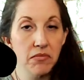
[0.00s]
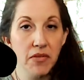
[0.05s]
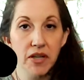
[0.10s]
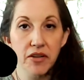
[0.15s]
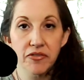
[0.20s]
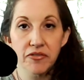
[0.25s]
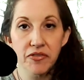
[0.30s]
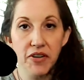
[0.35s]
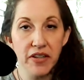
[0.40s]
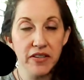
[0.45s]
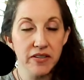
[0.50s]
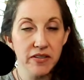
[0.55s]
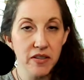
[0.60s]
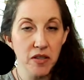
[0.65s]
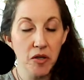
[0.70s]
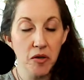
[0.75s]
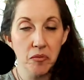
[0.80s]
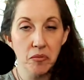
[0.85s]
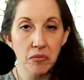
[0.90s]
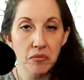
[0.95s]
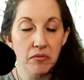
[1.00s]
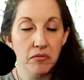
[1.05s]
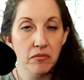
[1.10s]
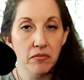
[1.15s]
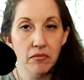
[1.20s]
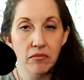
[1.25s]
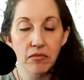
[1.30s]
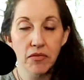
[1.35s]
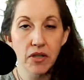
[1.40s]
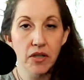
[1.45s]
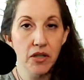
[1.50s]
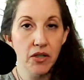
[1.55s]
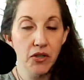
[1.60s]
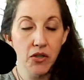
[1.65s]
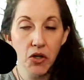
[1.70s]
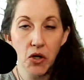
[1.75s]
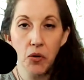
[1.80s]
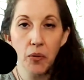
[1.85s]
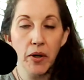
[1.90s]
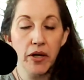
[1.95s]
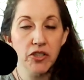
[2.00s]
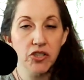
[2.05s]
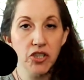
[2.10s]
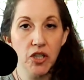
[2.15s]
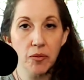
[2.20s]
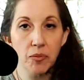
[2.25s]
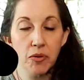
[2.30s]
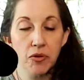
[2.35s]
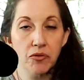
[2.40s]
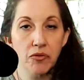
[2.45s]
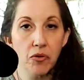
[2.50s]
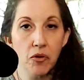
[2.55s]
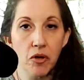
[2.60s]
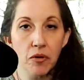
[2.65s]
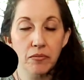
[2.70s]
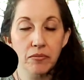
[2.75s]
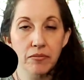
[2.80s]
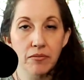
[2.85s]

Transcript: affects them in no way shape or form